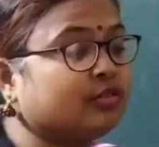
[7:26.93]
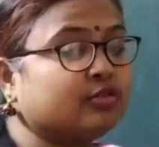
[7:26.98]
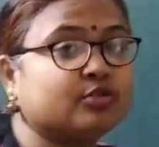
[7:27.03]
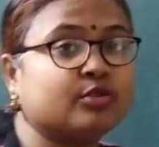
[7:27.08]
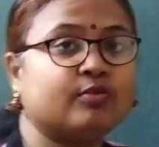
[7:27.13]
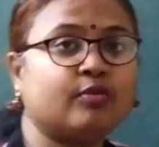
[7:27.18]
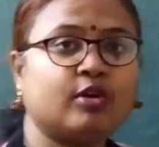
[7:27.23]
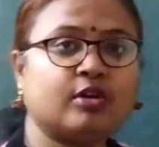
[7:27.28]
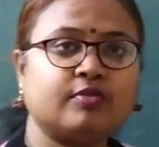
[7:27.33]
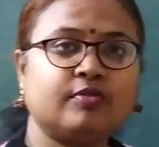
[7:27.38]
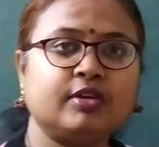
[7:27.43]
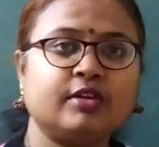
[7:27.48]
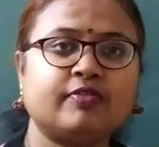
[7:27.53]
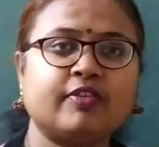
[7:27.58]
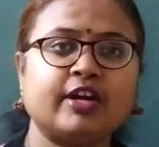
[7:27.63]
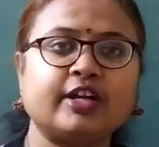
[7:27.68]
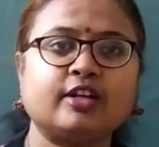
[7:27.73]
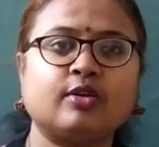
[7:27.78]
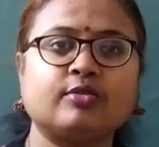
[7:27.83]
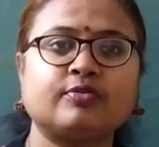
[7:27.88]
so what we will
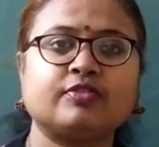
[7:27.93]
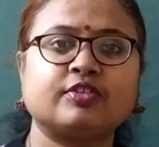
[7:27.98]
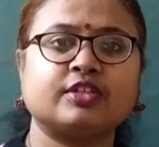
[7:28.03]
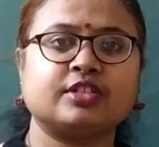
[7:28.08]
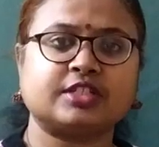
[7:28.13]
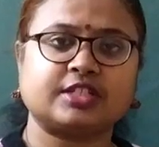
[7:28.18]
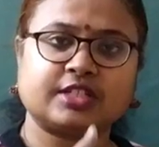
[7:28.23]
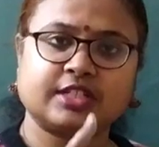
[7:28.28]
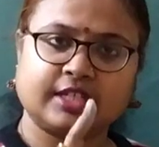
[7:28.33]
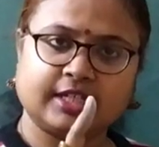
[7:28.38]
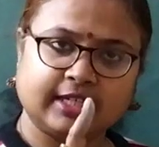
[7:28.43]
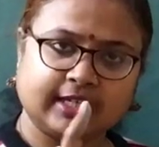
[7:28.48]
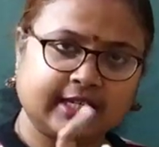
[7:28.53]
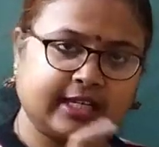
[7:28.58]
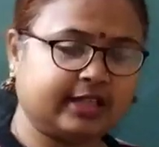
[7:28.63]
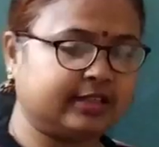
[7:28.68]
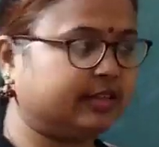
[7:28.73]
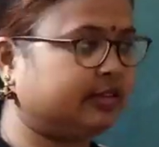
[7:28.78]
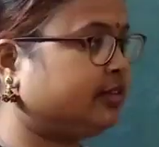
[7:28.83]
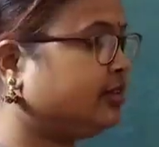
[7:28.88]
find out first?
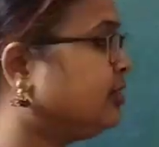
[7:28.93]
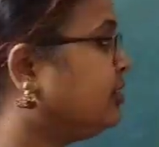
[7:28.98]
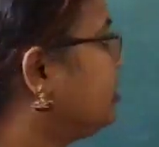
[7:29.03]
Length.